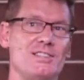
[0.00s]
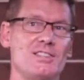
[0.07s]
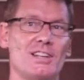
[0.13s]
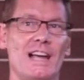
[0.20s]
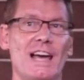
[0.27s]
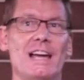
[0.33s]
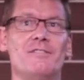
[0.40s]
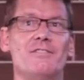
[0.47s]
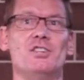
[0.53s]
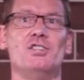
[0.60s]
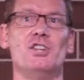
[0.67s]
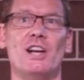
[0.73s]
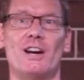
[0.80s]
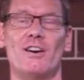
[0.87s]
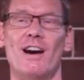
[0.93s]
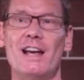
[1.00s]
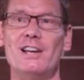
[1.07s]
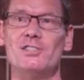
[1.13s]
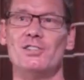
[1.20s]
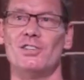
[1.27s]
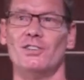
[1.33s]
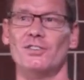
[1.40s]
land for
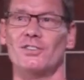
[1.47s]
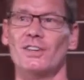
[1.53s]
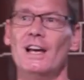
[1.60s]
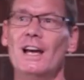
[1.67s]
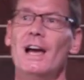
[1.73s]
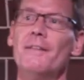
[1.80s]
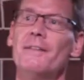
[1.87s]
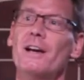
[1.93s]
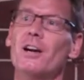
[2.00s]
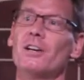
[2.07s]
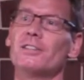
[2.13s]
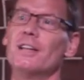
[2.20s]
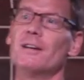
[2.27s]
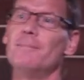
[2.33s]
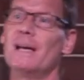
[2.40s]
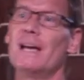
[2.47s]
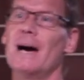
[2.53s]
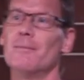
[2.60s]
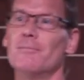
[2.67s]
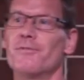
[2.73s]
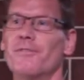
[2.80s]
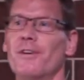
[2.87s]
generations. They
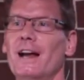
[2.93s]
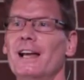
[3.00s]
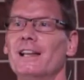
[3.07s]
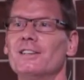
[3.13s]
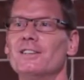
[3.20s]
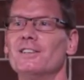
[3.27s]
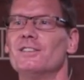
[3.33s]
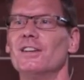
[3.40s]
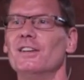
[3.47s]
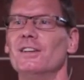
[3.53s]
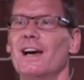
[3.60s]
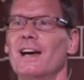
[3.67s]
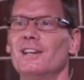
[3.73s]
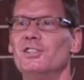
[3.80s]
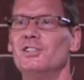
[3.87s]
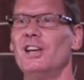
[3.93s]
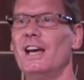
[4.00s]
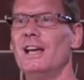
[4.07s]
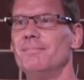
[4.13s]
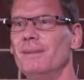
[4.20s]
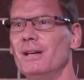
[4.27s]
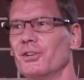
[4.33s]
become friends and they
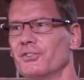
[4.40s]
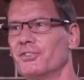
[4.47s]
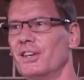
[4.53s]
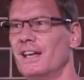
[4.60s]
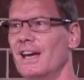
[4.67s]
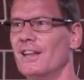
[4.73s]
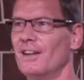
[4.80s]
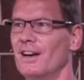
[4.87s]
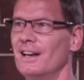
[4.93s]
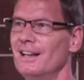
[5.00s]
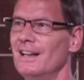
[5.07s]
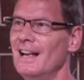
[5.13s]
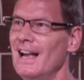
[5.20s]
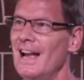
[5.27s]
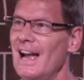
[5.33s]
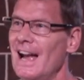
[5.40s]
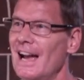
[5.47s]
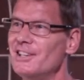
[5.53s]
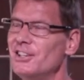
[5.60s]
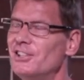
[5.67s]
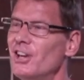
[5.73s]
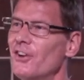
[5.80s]
shared meals together."
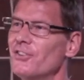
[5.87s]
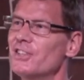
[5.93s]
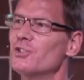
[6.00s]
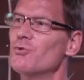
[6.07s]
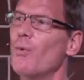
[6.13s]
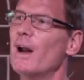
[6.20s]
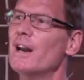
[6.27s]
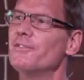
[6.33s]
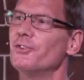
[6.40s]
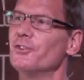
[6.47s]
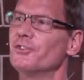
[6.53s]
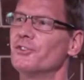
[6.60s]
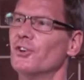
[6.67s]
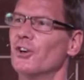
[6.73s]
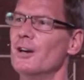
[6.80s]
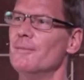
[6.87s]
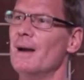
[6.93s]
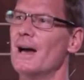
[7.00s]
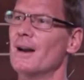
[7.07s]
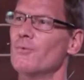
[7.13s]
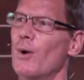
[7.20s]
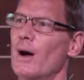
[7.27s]
And she told this wonderful story
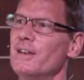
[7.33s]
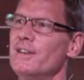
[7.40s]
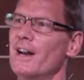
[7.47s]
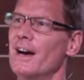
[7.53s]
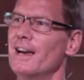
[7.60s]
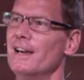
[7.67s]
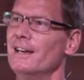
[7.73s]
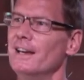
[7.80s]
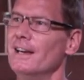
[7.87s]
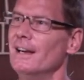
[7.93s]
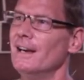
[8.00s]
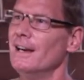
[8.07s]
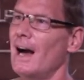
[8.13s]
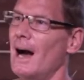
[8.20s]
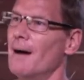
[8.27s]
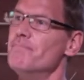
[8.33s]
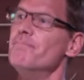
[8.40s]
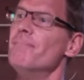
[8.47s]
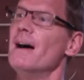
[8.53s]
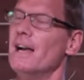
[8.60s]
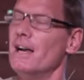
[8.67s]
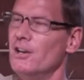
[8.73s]
about one day.
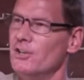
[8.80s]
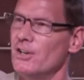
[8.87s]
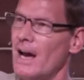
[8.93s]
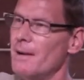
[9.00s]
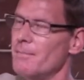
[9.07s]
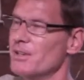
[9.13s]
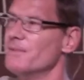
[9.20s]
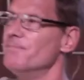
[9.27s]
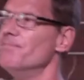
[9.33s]
Her name was